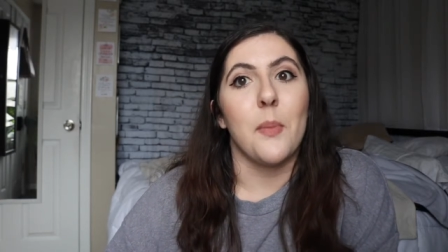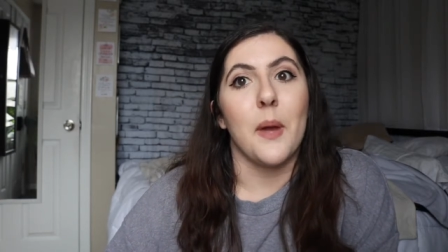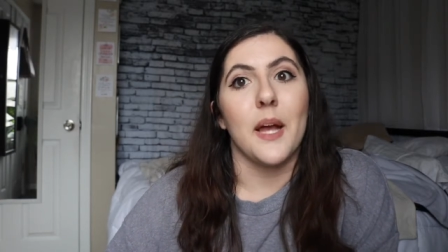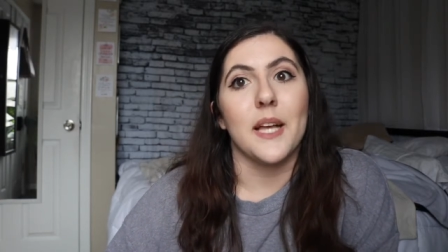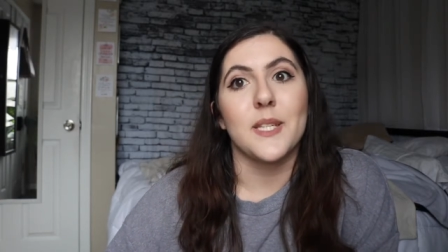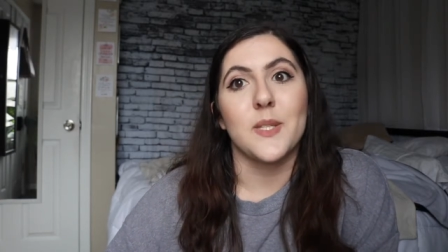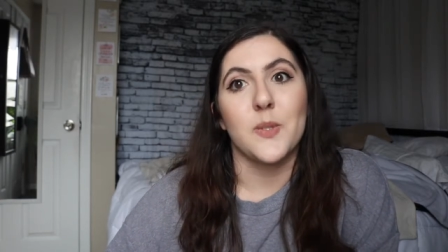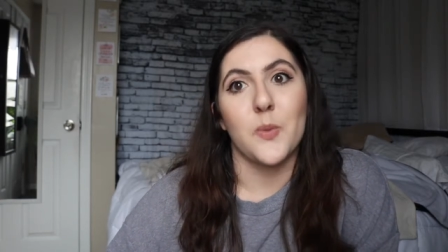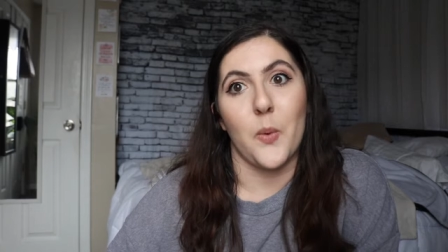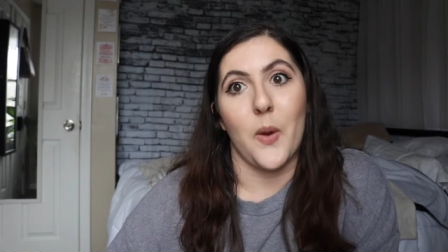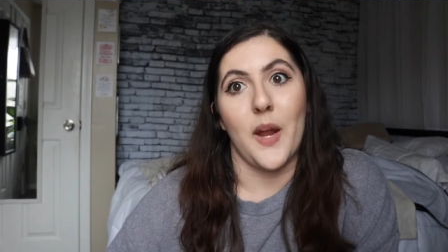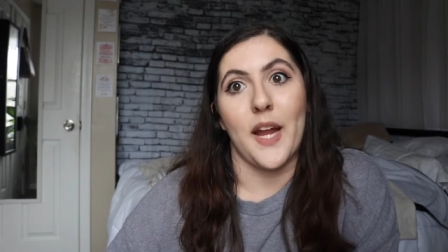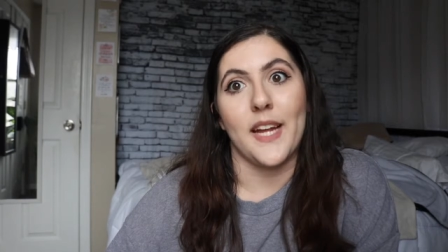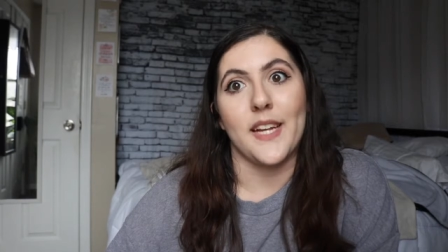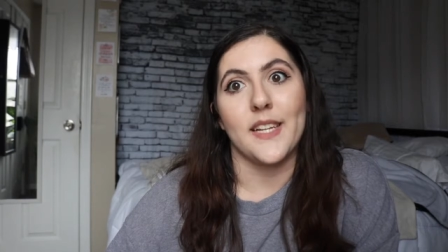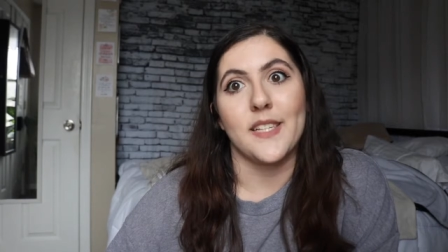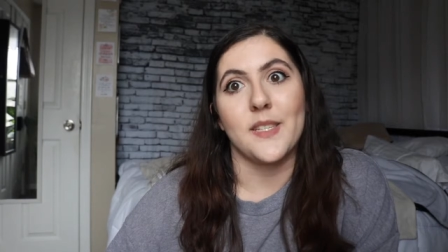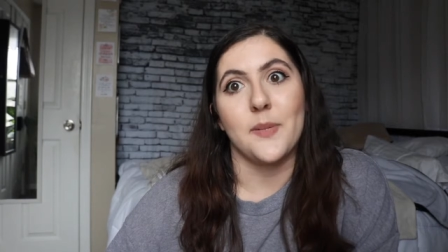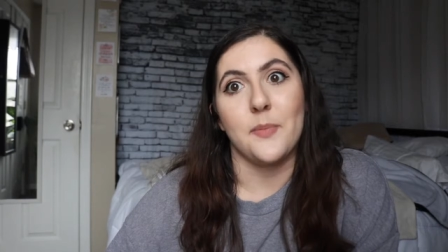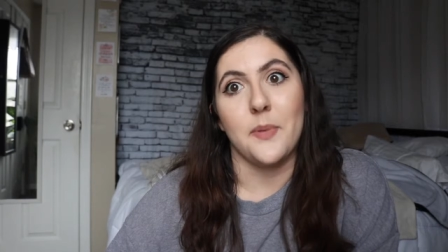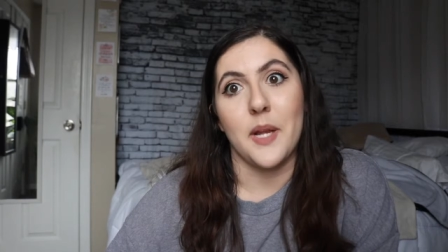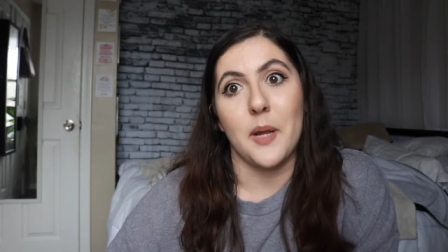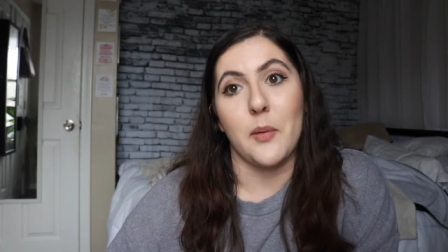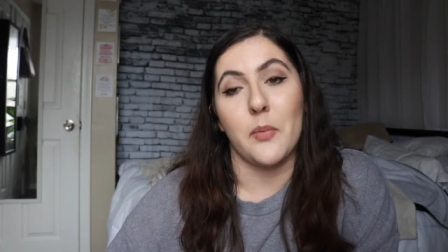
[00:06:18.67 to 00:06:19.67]
best way
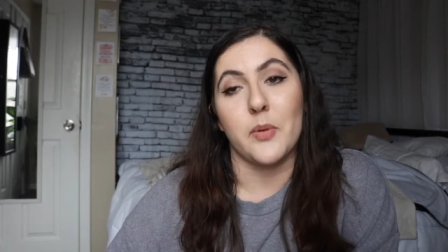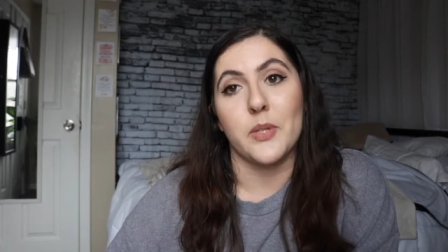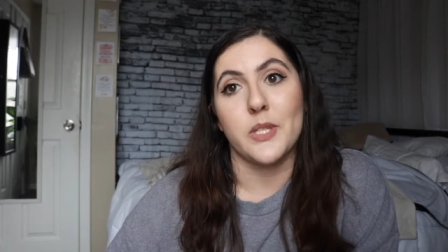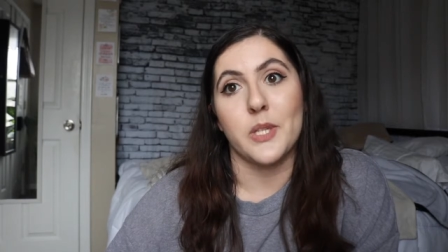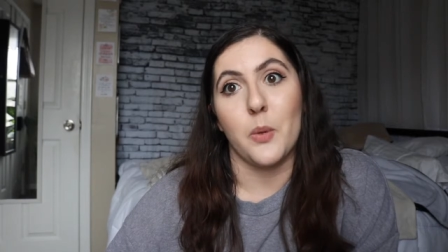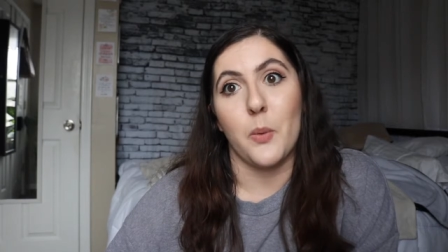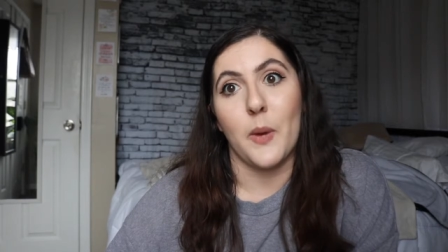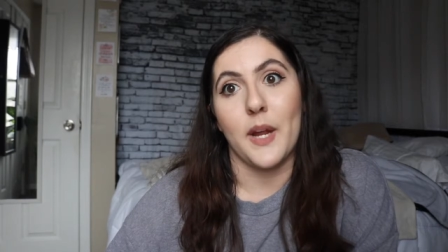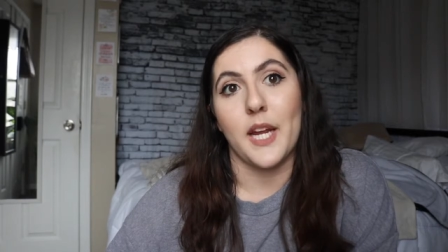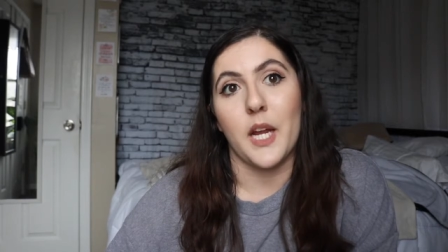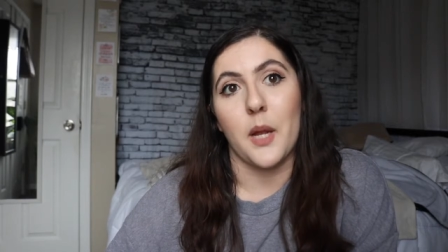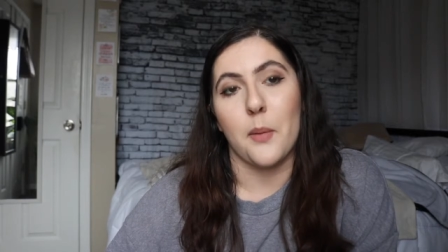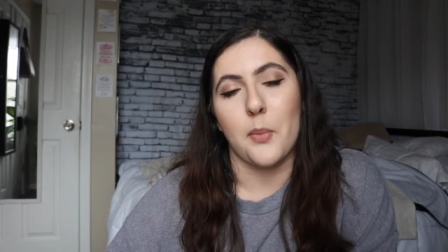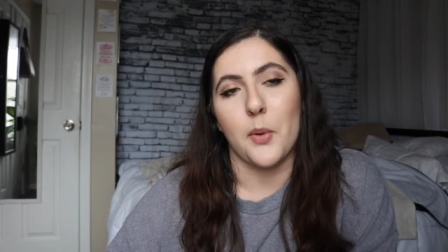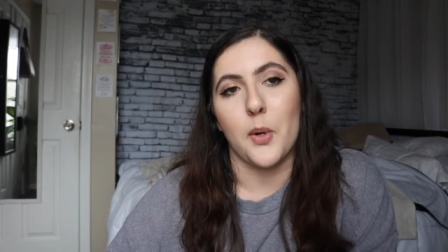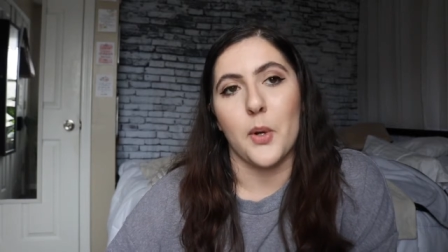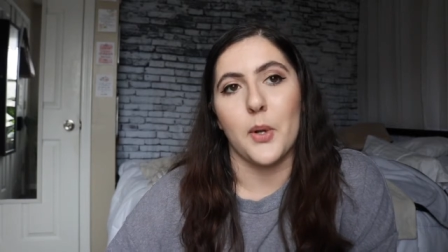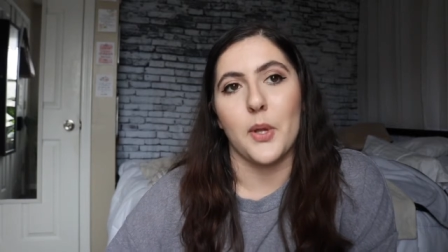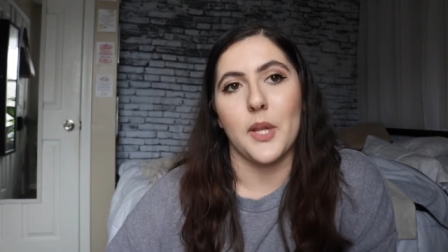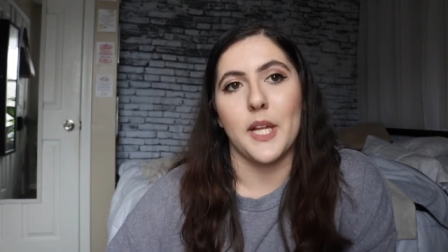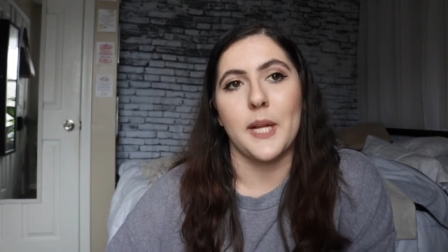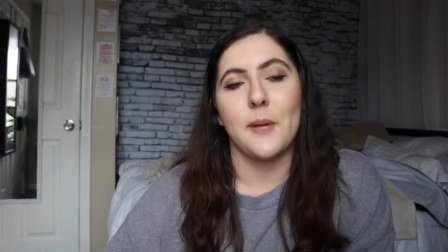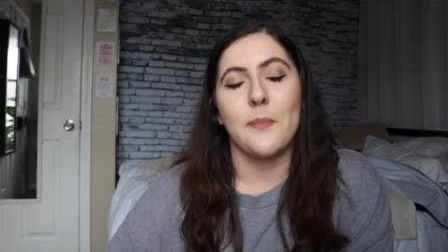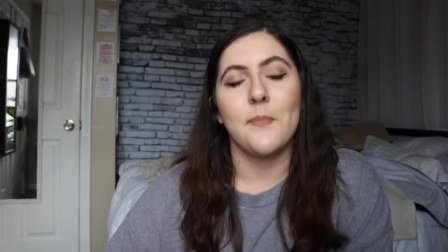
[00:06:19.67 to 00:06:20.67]
to be able to wake up
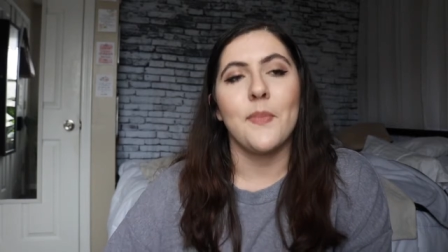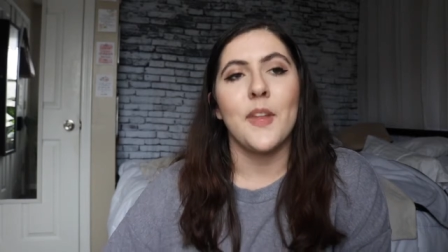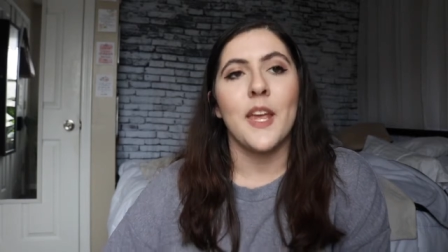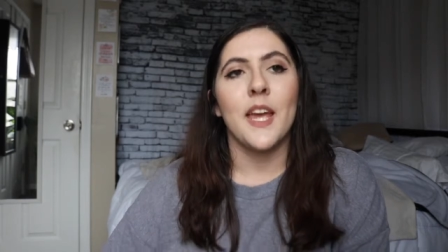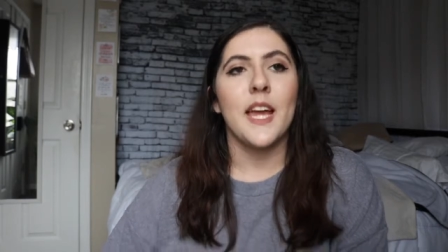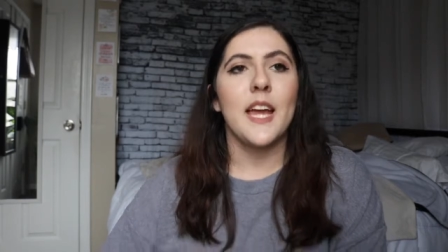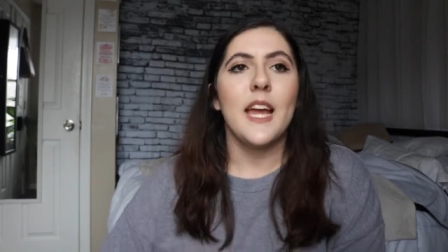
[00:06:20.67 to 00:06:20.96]
early.